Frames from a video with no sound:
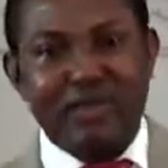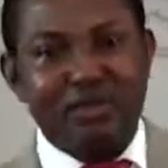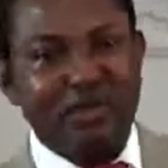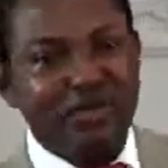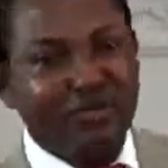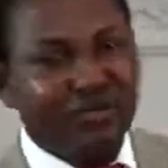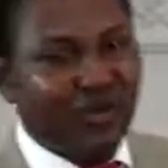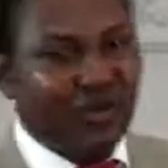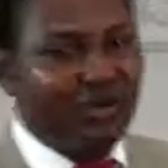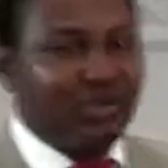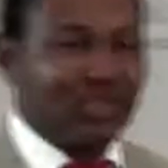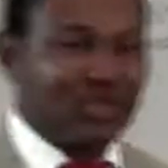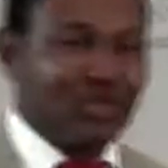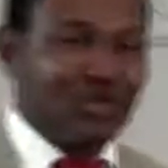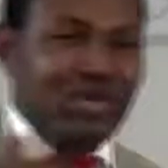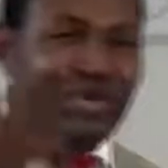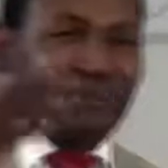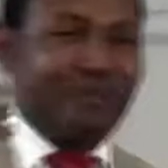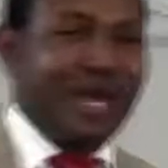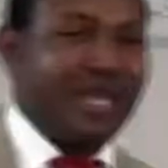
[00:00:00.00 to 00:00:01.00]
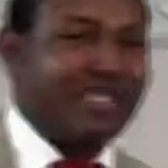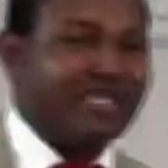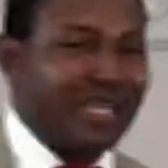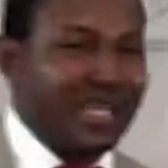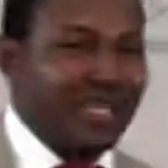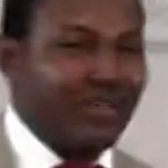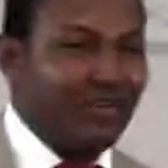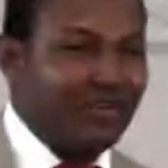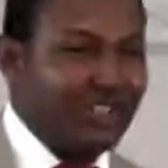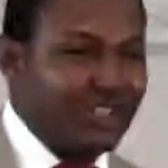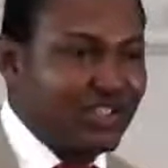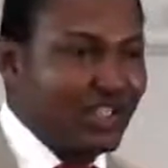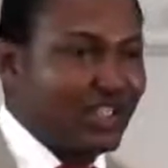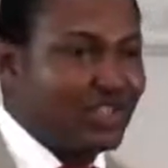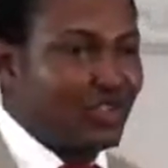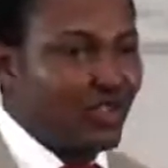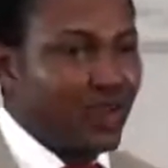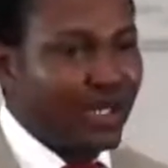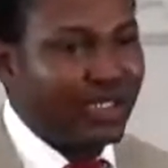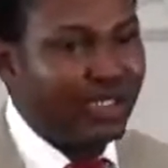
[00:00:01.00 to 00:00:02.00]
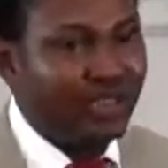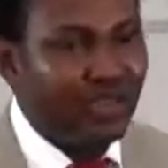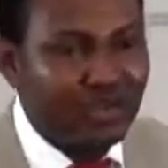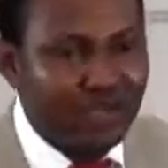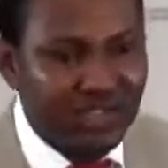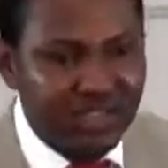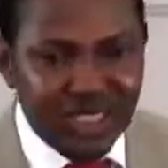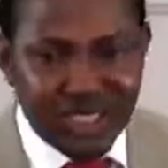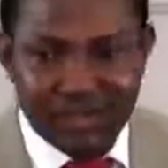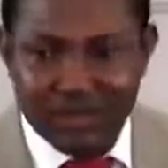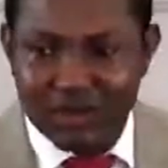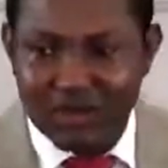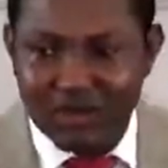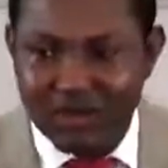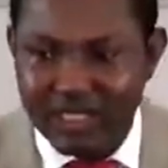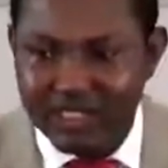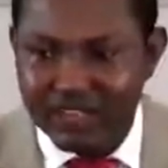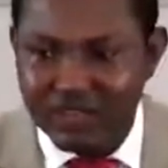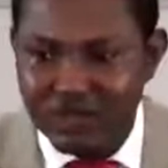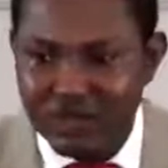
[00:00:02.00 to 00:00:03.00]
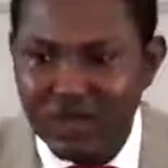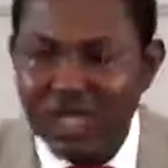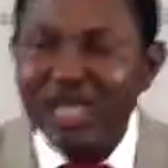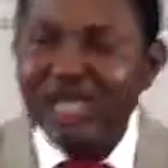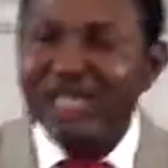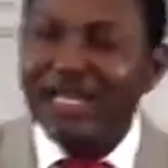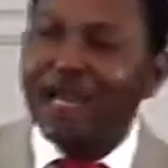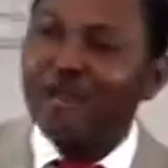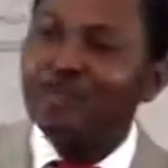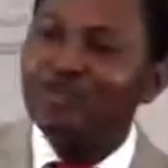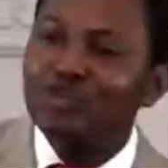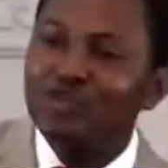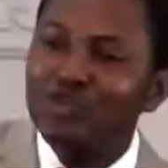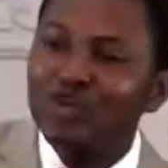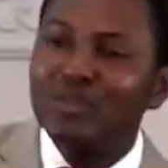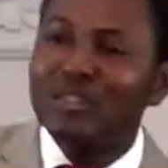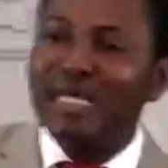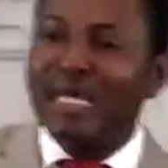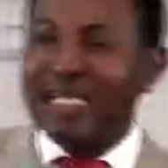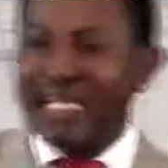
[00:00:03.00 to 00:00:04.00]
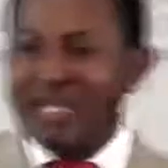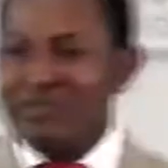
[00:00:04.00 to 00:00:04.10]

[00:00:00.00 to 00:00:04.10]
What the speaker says: coming from, a backside of a church where the doctrines are not correct too. Now, you know that